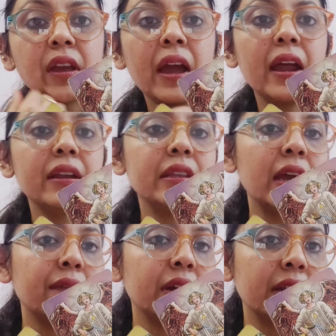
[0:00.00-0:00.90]
And they
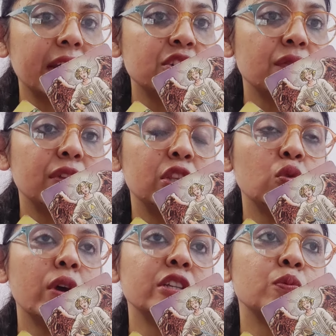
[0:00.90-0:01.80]
have a connection with
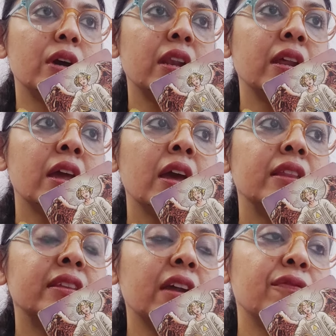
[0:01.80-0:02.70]
you as well.
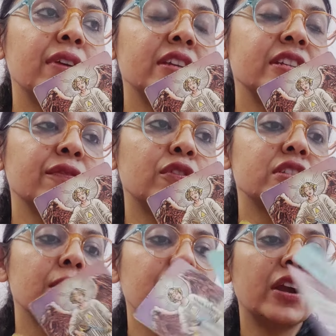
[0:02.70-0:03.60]
They are waiting for
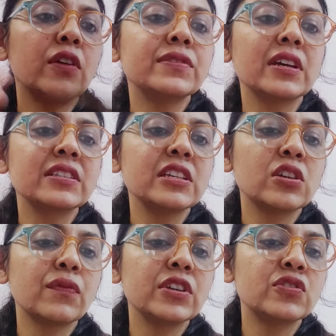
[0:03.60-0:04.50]
some kind of success
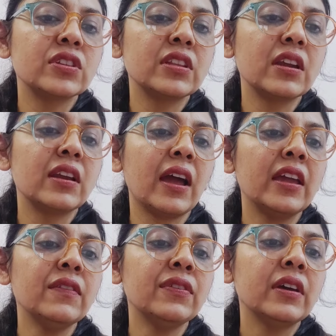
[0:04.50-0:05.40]
or victory in their
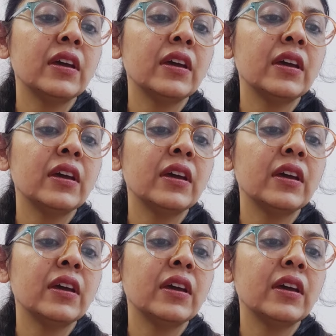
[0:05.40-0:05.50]
life.